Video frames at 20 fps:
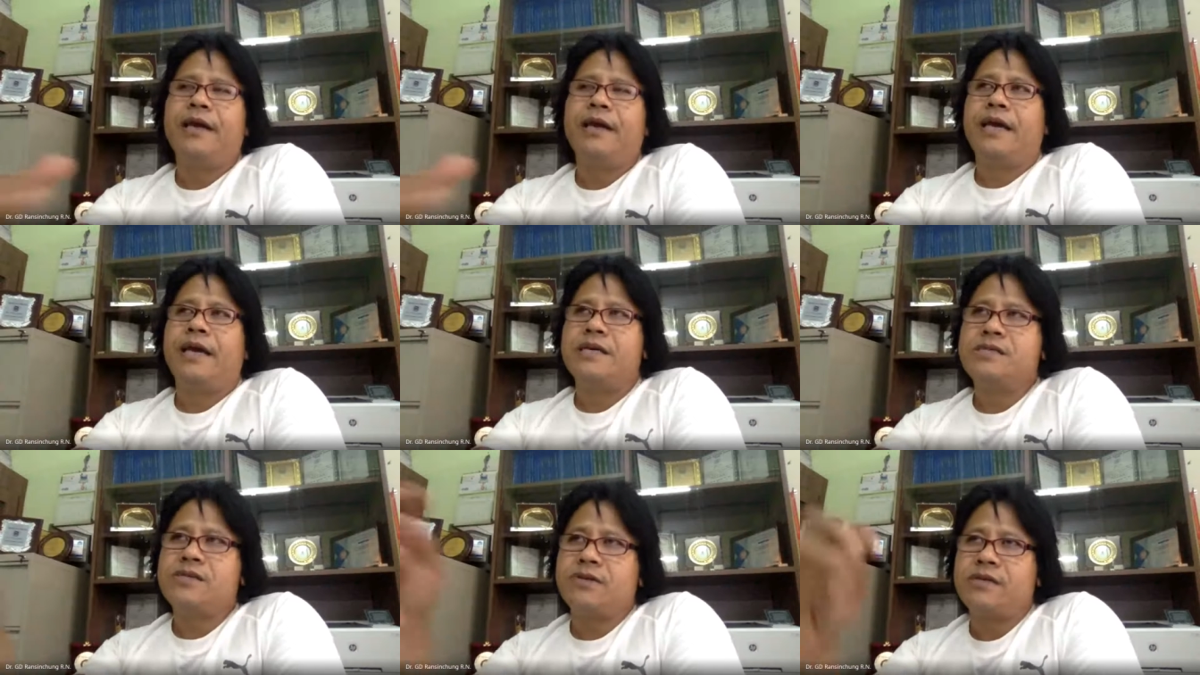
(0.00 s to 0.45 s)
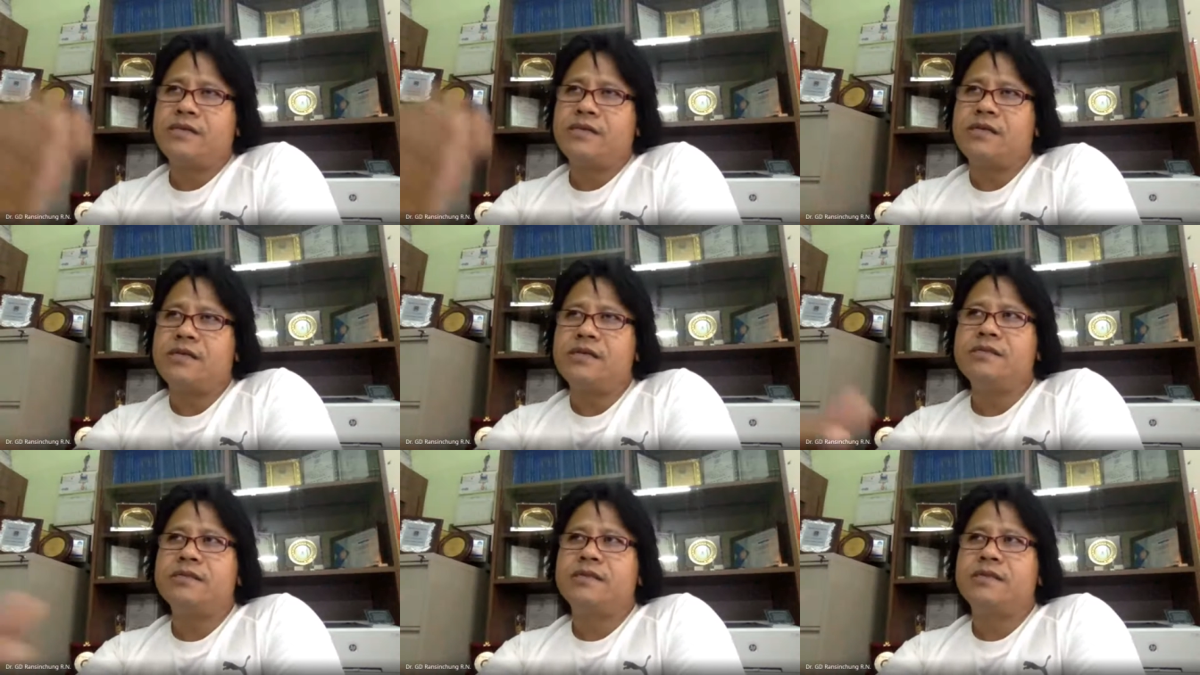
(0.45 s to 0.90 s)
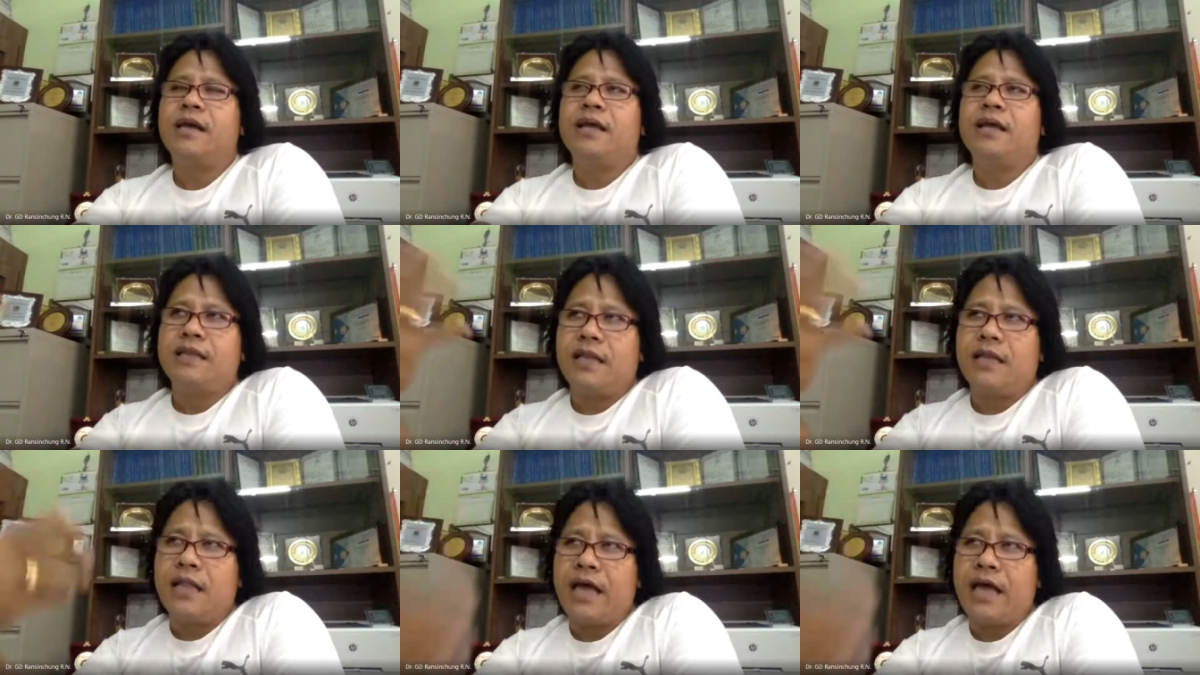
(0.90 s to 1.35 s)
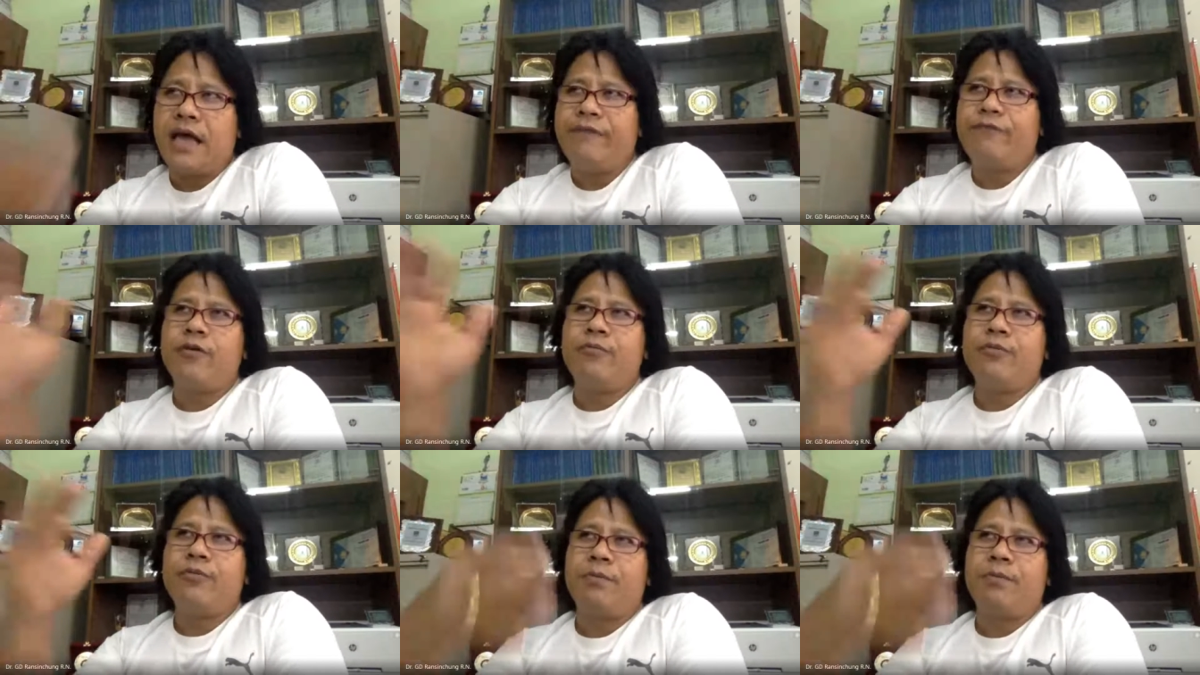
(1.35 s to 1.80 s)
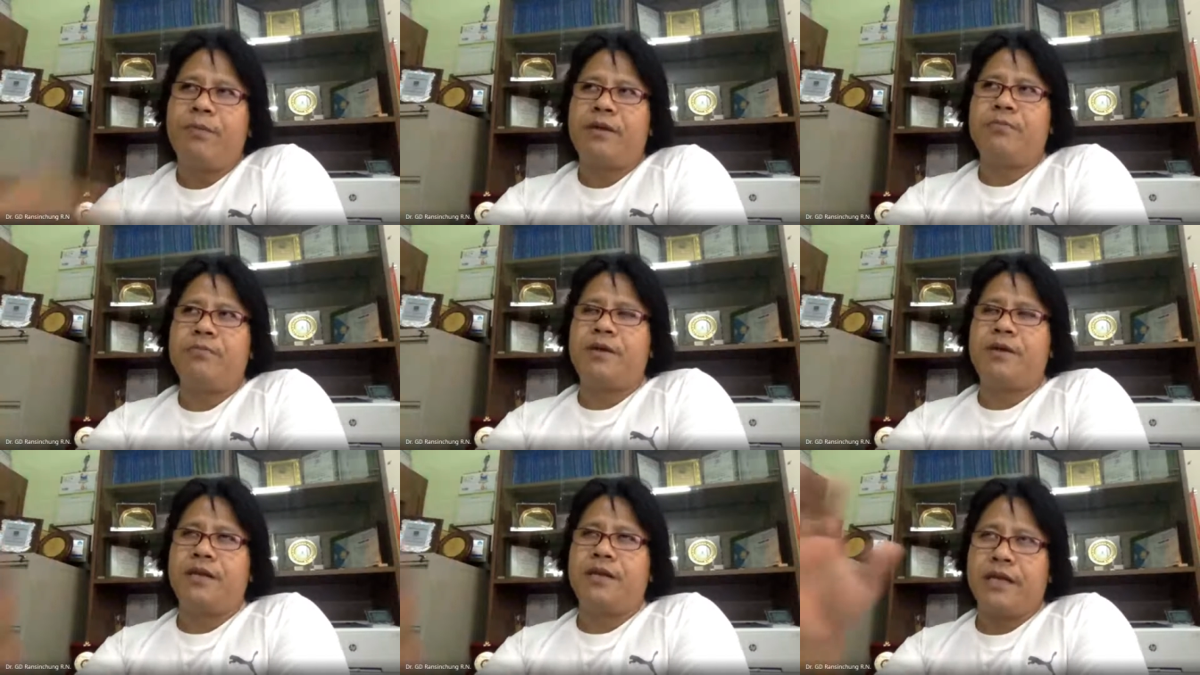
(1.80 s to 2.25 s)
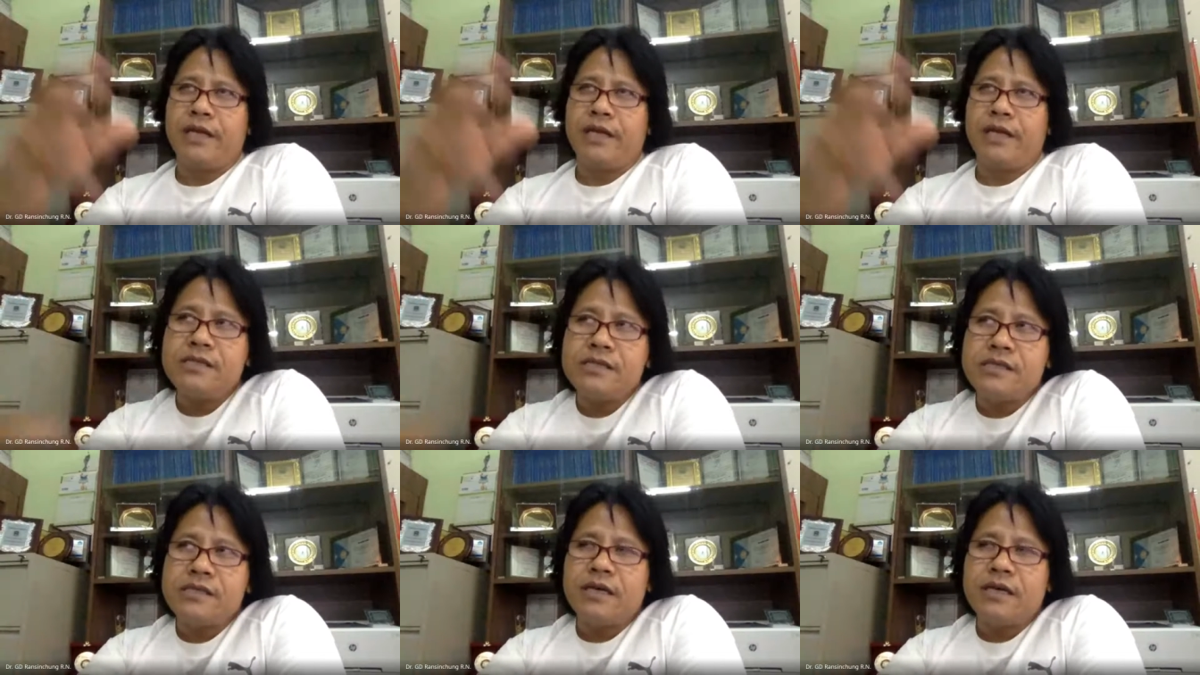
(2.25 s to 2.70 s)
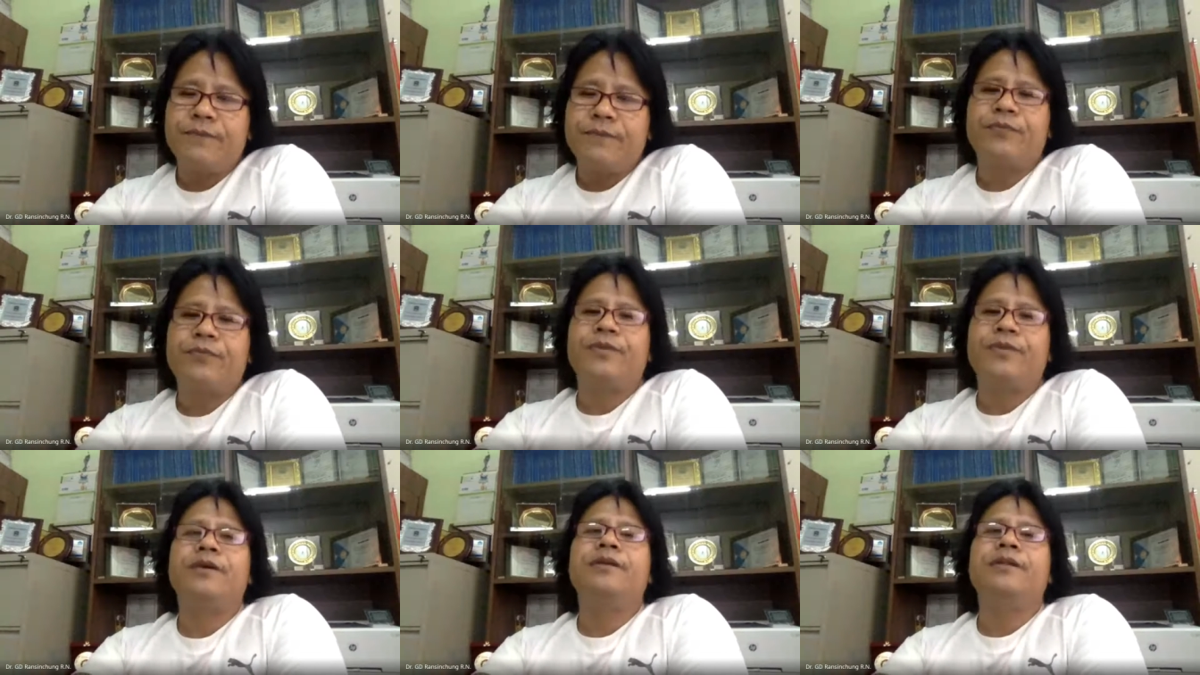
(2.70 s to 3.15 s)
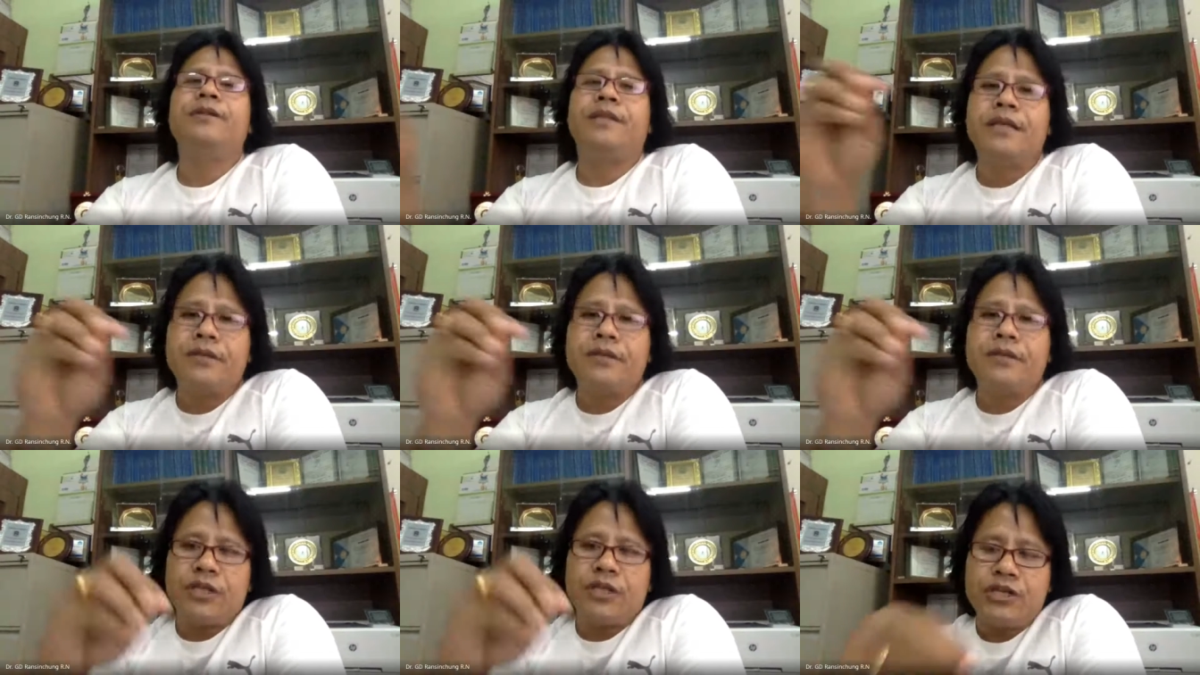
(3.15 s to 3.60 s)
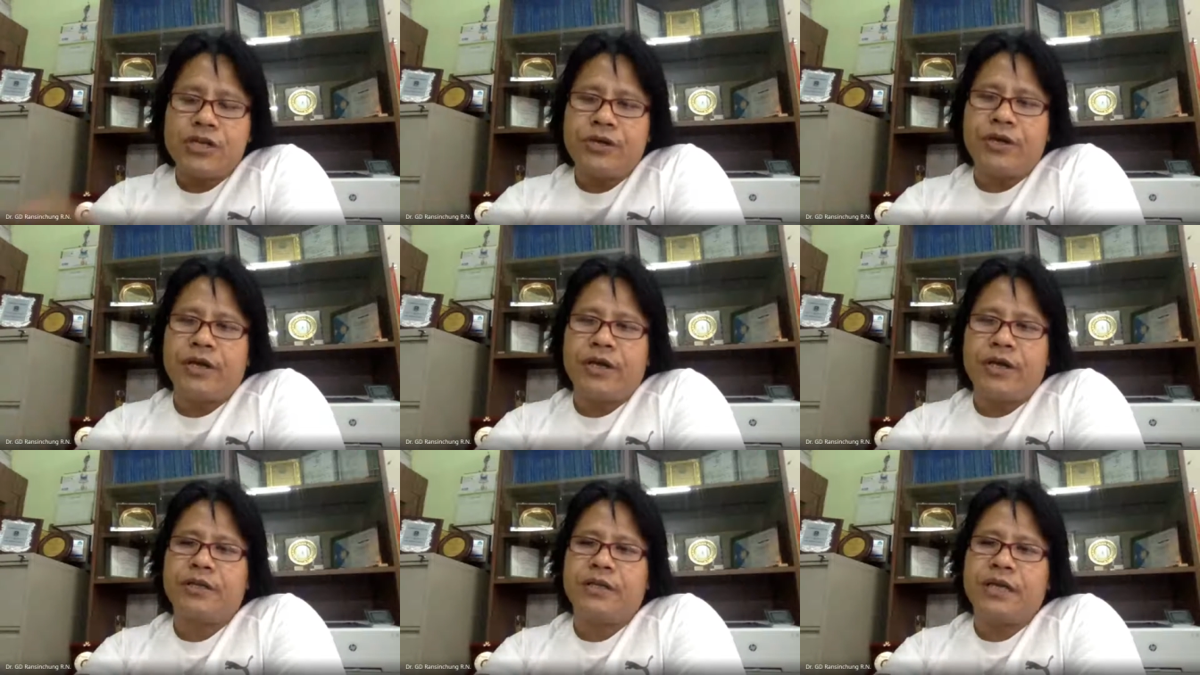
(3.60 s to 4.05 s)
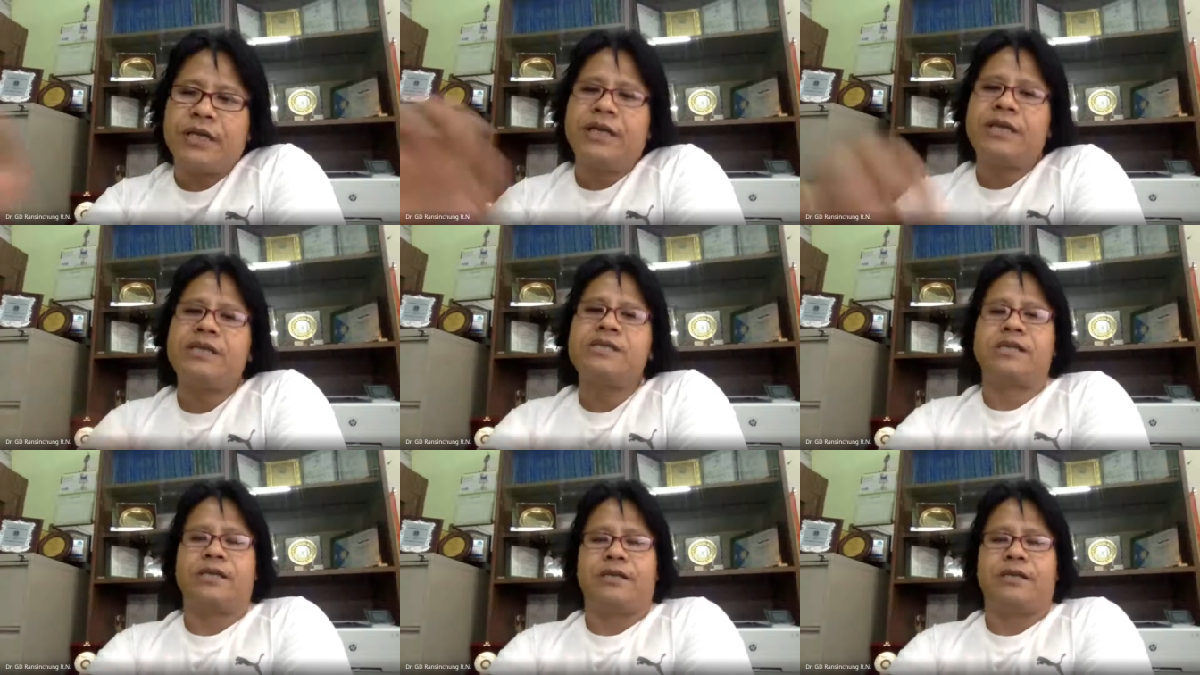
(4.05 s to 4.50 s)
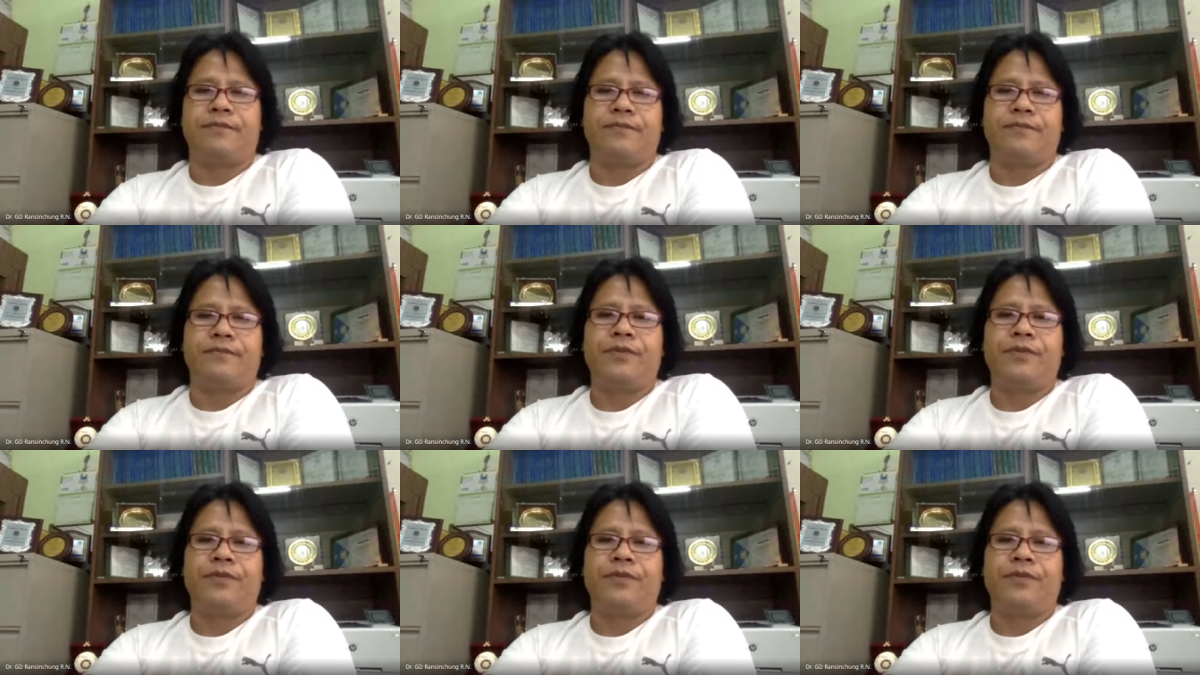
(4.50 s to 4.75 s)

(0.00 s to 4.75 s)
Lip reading: As a result, the life of the pavement is decreasing.